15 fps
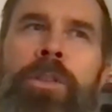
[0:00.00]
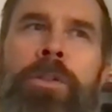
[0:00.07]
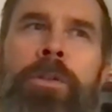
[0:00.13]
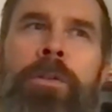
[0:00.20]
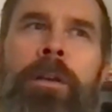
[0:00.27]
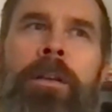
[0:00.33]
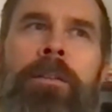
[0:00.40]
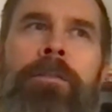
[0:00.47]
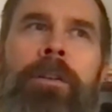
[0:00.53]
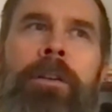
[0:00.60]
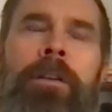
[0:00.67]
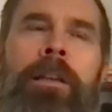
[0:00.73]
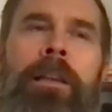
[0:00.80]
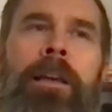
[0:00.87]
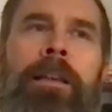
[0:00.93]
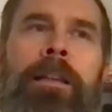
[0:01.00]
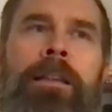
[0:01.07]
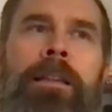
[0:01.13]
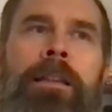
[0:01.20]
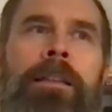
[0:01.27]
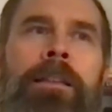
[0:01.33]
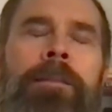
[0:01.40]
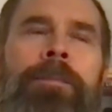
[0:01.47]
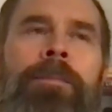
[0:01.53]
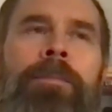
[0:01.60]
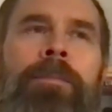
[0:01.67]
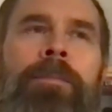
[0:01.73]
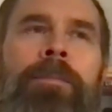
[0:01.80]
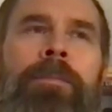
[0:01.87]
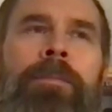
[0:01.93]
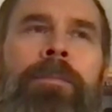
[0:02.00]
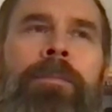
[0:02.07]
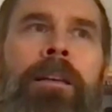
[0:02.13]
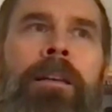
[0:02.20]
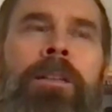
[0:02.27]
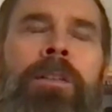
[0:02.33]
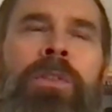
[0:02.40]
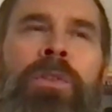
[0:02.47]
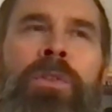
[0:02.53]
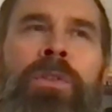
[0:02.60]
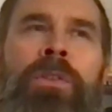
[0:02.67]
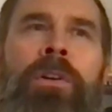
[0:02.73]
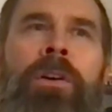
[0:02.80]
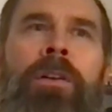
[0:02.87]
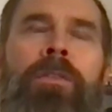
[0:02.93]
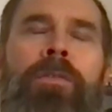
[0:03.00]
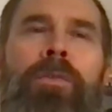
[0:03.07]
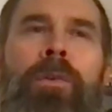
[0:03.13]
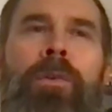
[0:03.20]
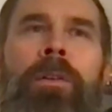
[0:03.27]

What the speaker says: tread very lightly to not